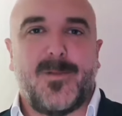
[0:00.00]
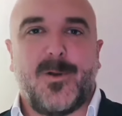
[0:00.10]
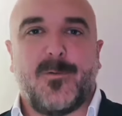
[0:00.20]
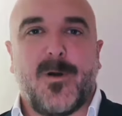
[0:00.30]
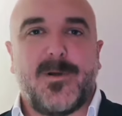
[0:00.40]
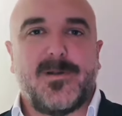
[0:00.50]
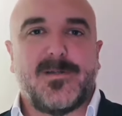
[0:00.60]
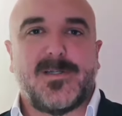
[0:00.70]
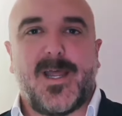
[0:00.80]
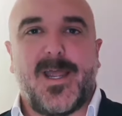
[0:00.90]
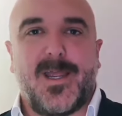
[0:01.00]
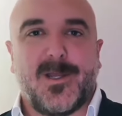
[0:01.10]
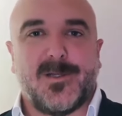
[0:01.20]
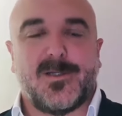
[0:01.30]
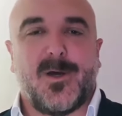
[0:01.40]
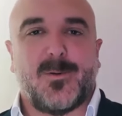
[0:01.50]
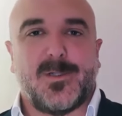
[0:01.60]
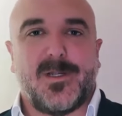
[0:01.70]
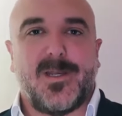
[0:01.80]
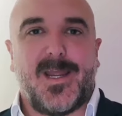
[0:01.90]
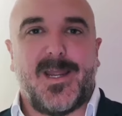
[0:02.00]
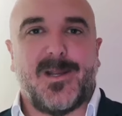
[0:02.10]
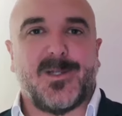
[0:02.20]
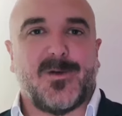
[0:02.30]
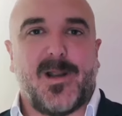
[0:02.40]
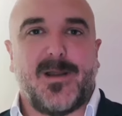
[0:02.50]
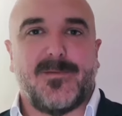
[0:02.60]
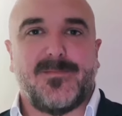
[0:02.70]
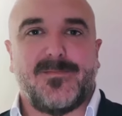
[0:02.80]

Luke Robbins, a consultant in Australia.